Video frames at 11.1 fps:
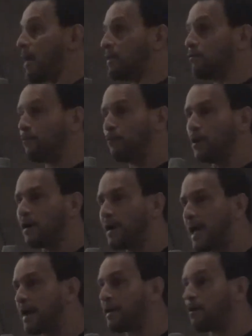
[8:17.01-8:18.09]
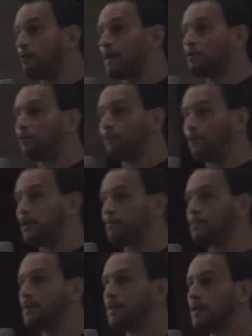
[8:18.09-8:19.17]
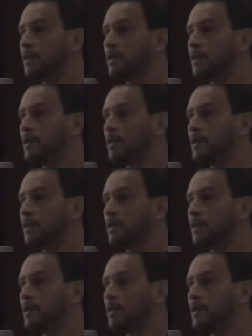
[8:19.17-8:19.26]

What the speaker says: right to free our land, our right to freedom.